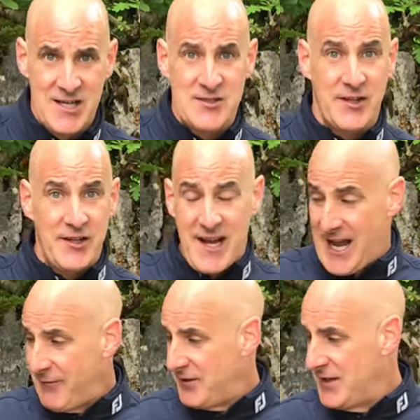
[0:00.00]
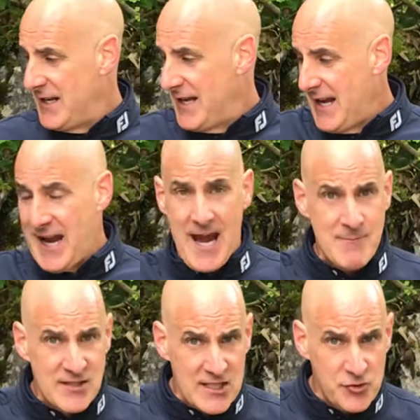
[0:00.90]
So there you have it.
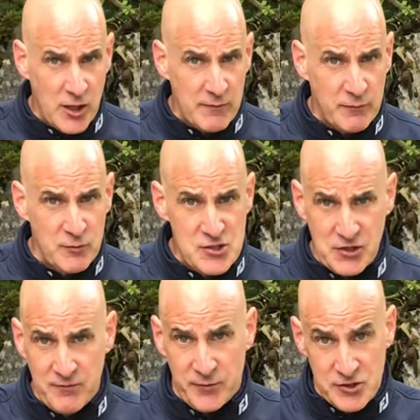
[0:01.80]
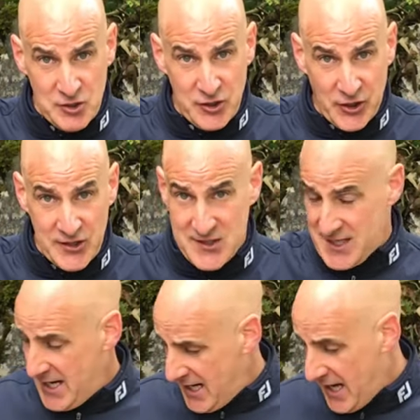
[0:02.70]
M6 driver for
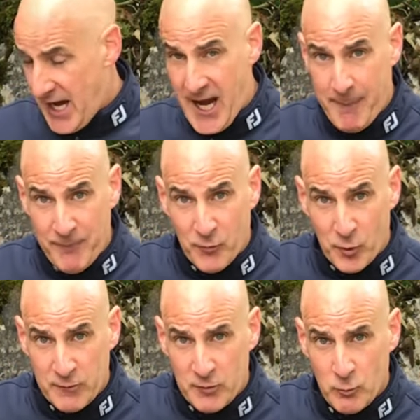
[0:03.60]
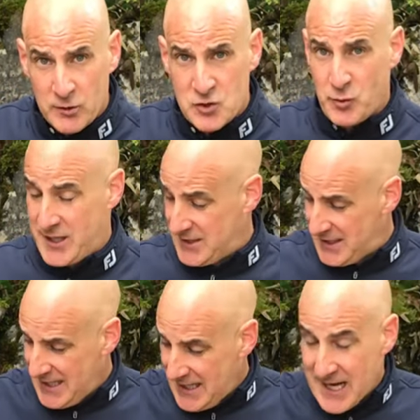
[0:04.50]
230, M4 for
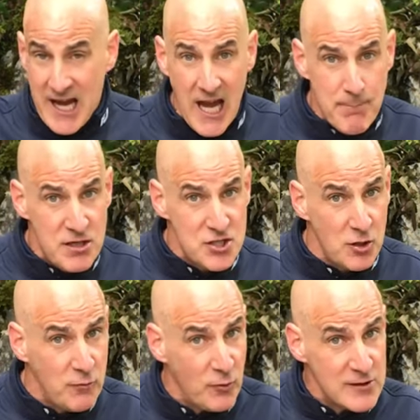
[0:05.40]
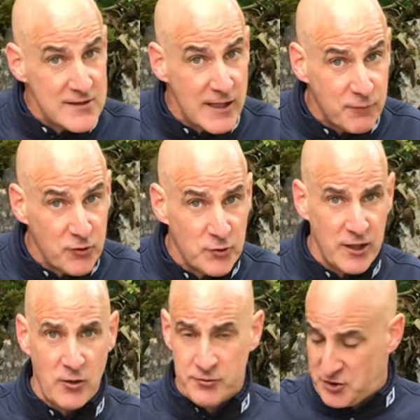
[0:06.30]
120, AP2 full set for
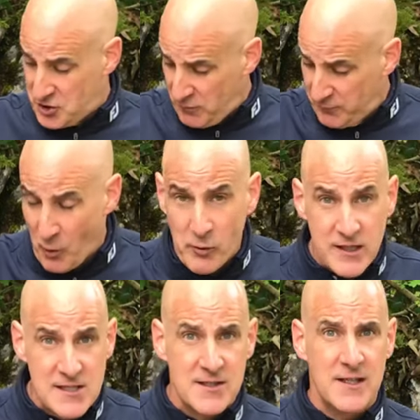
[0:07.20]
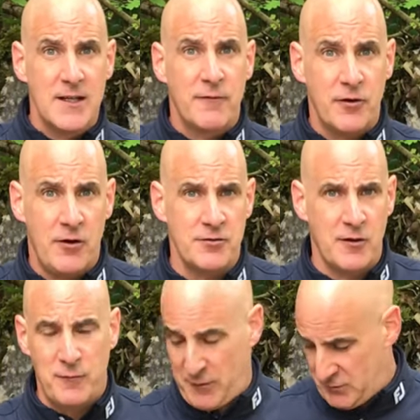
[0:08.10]
300, 2 Vokeys for
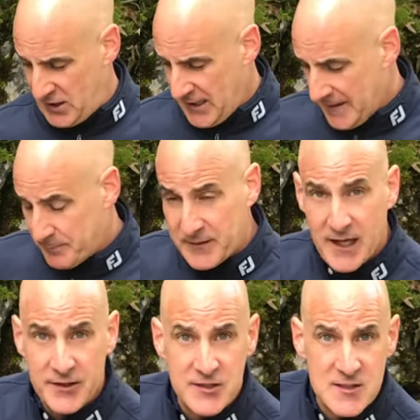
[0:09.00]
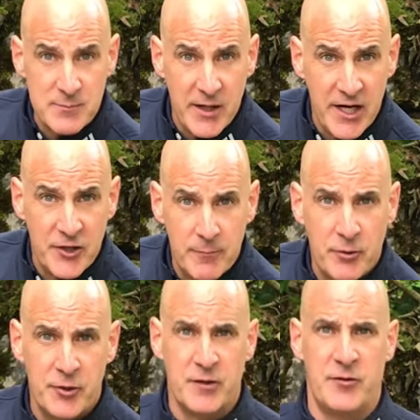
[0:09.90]
150, and the Spider
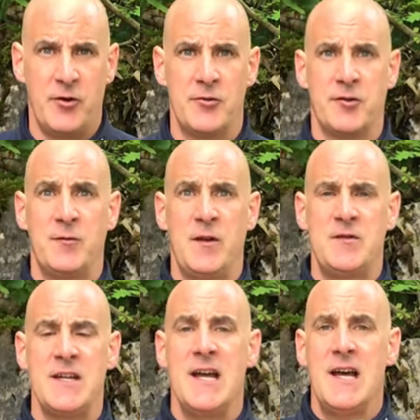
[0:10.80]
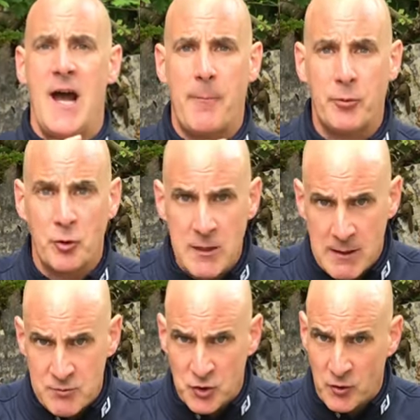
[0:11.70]
putter for 150. A
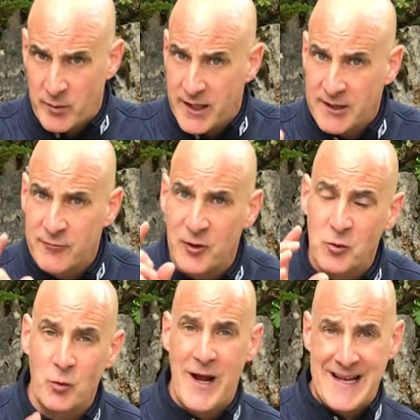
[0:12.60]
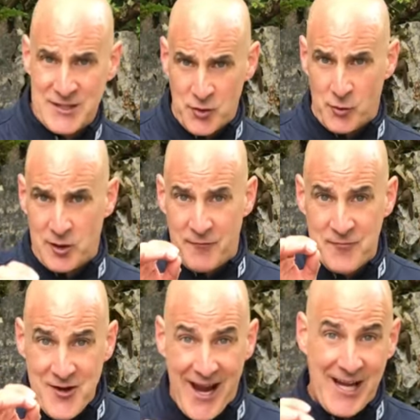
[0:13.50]
premium tour bag for a grand total of
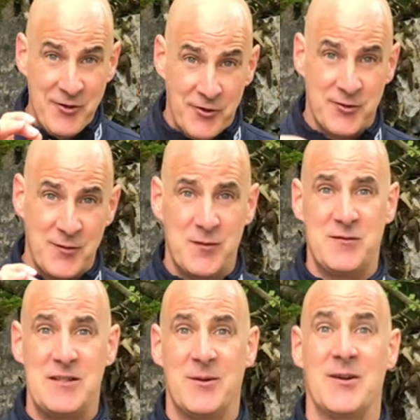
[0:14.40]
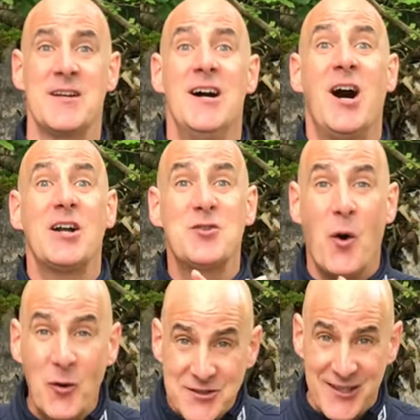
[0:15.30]
£950. I
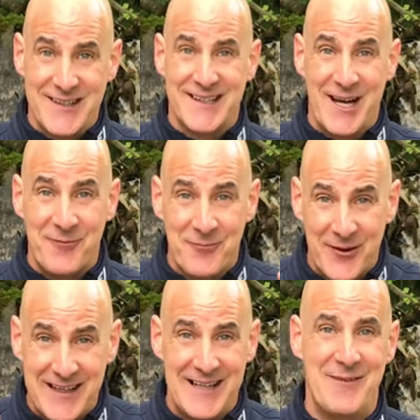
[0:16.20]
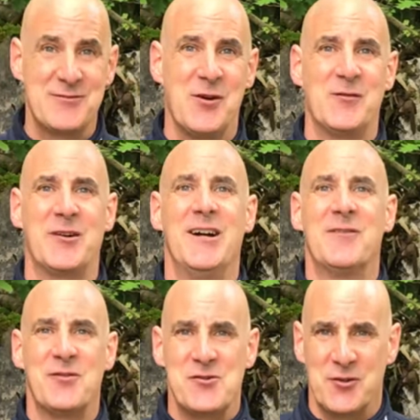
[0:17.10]
told you you'd have money left over
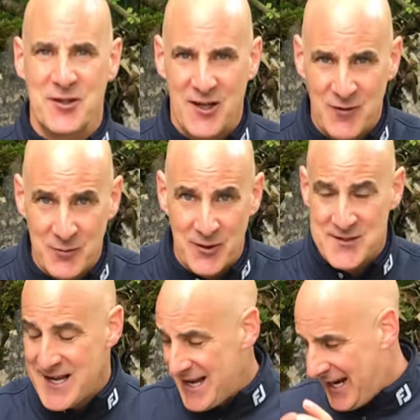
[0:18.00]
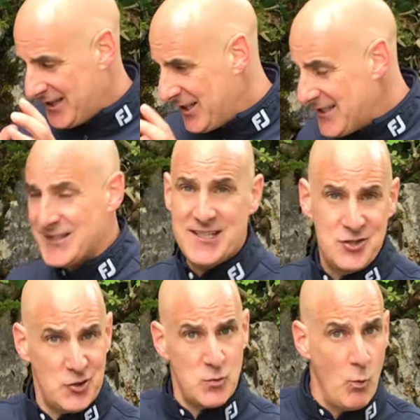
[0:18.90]
for tour golf balls. And this is
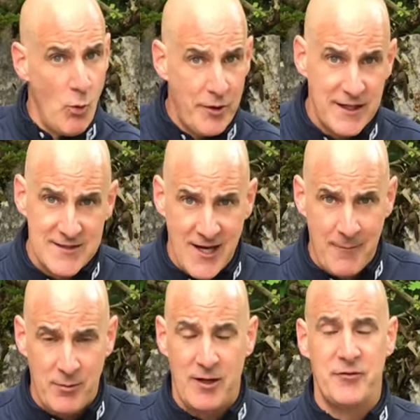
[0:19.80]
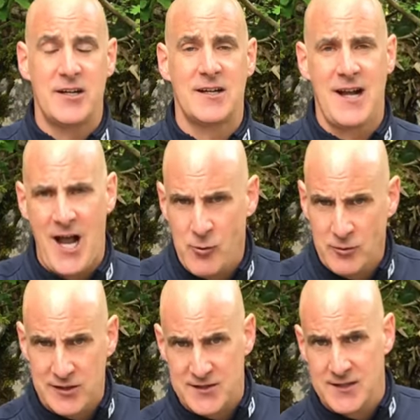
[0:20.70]
just one example of the
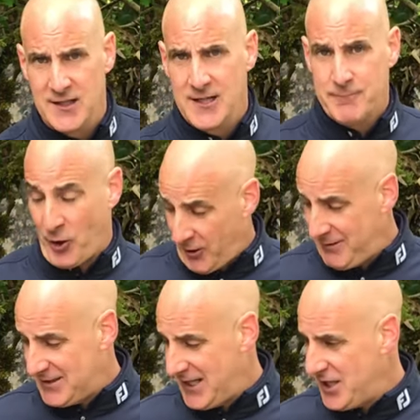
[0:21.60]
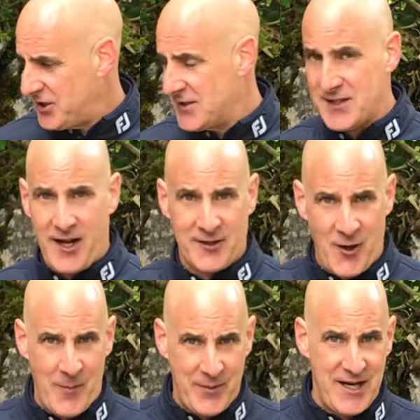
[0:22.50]
countless permutations and
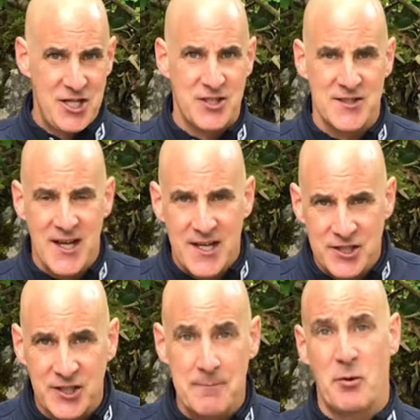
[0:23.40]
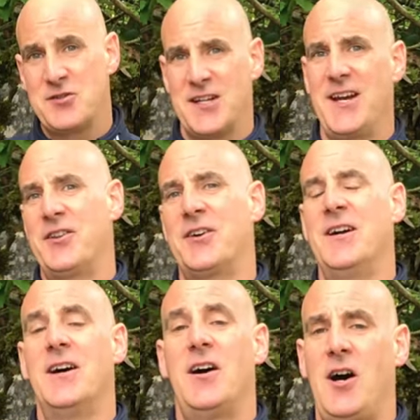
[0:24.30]
combinations you can put together
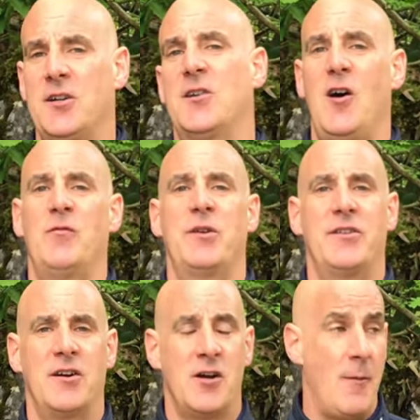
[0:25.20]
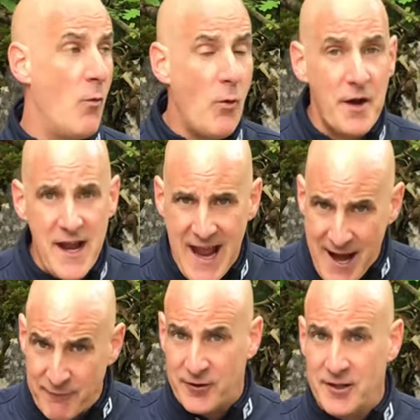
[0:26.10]
on golfbidder.com,
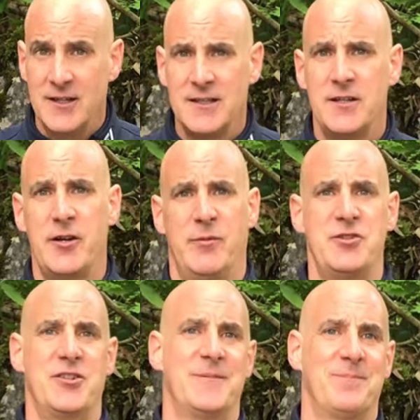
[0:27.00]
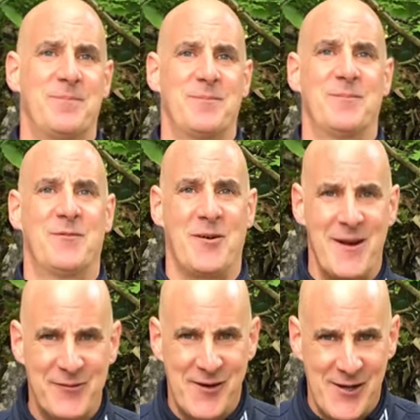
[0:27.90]
whatever your budget. For
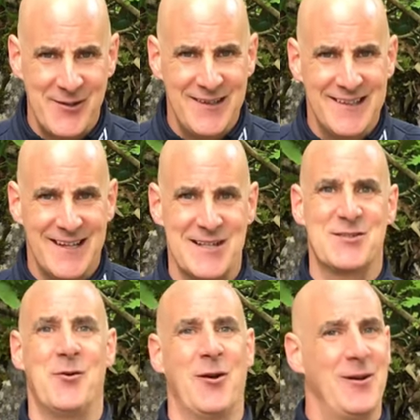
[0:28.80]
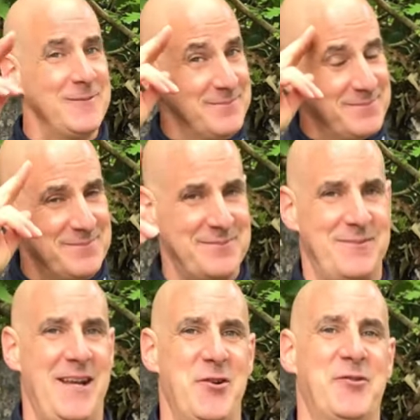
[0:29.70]
me for now, it's Donal
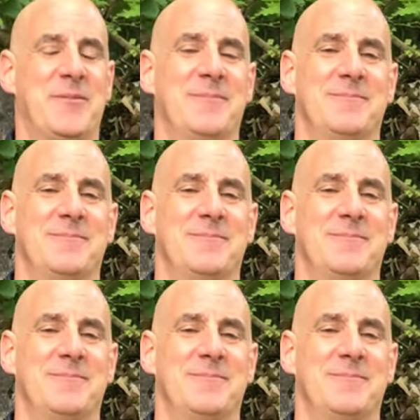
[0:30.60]
out.